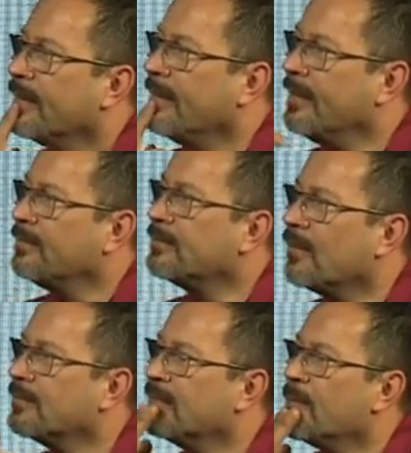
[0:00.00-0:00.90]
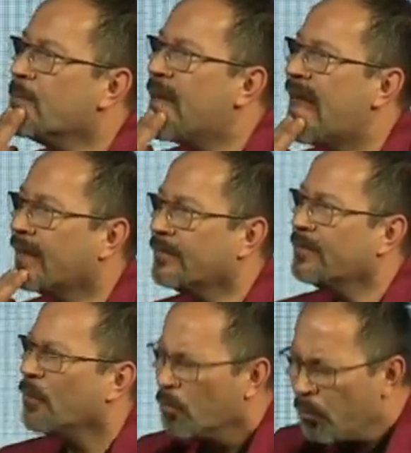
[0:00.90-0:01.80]
King Saul's in a battle
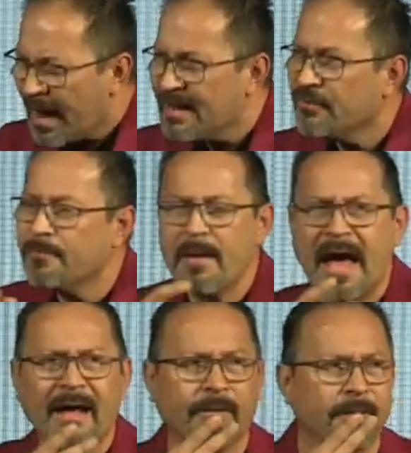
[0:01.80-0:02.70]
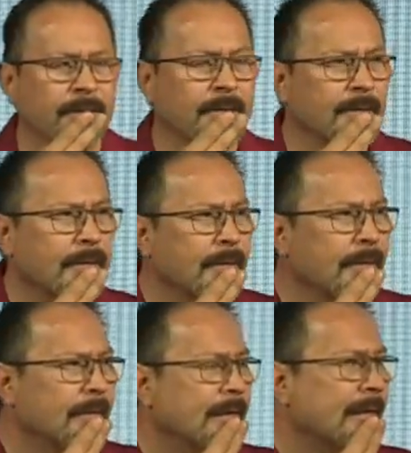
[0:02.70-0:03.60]
raging battle.
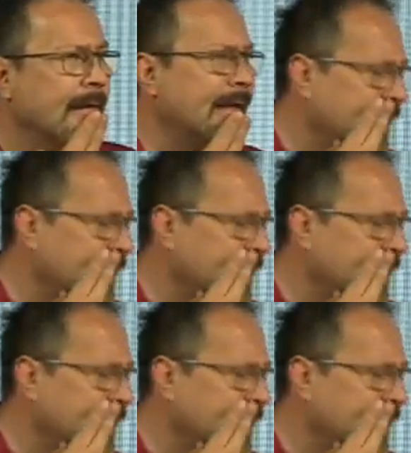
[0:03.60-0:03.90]
And